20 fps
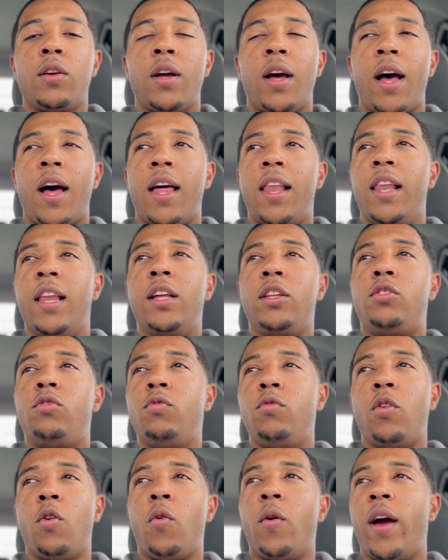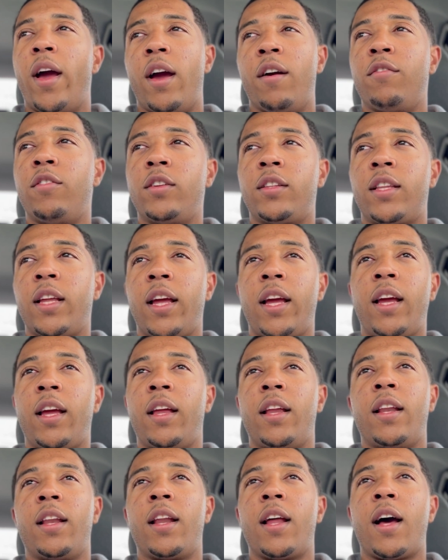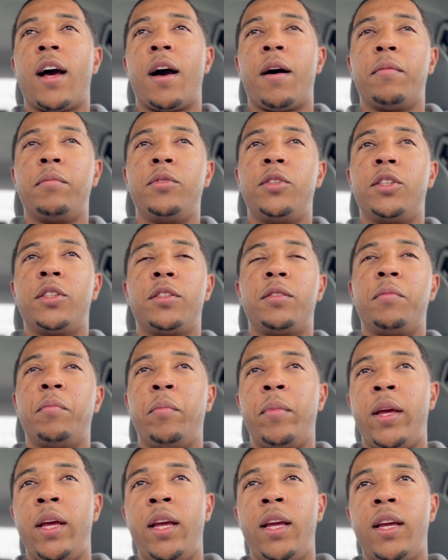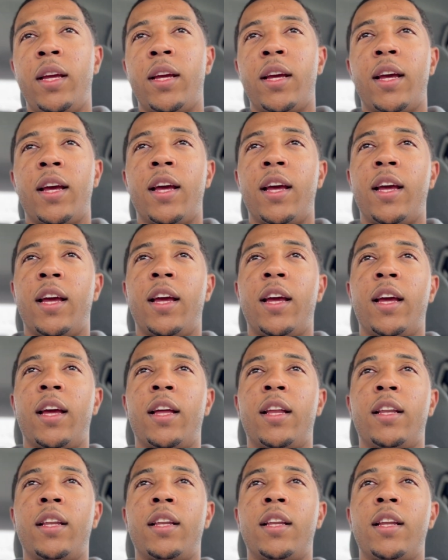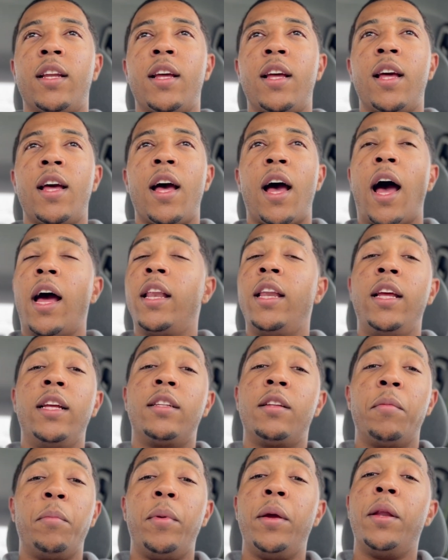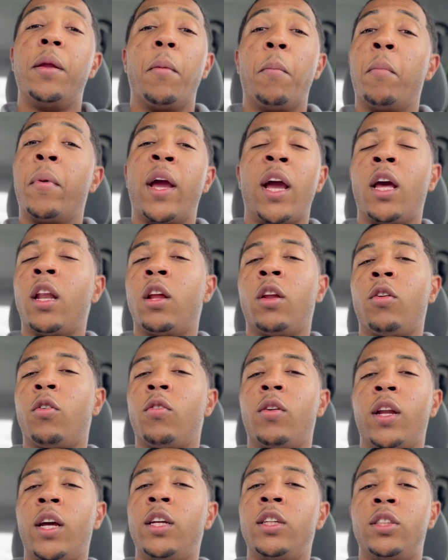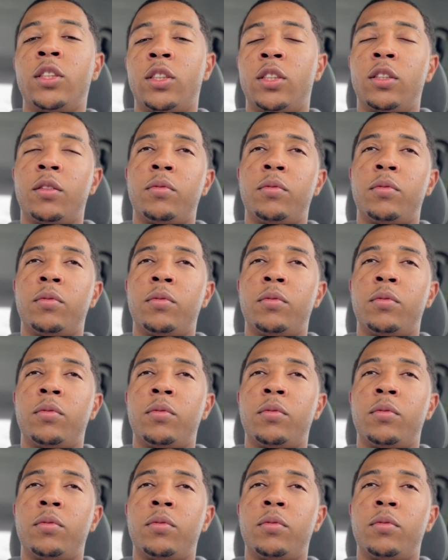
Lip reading: I let you know everything and I'm just me and I need to be the man in the relationship